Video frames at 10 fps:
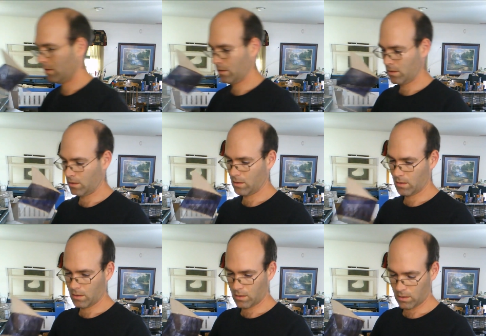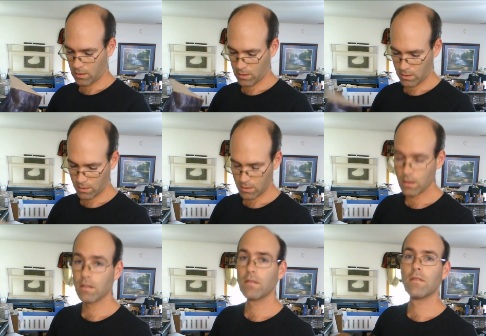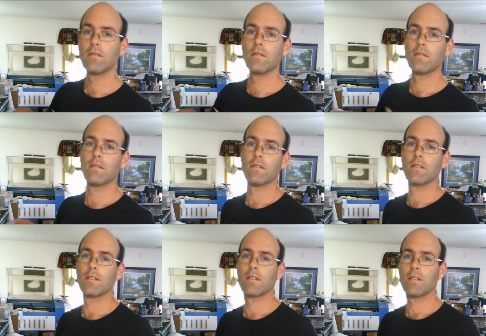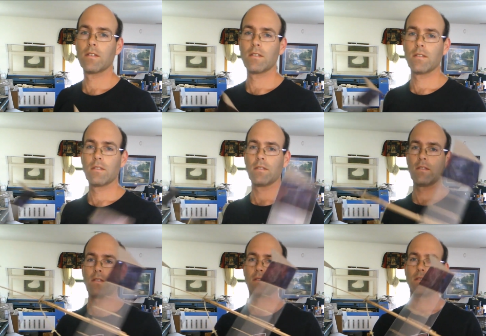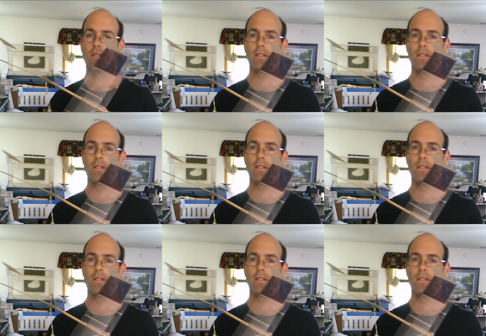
(silence)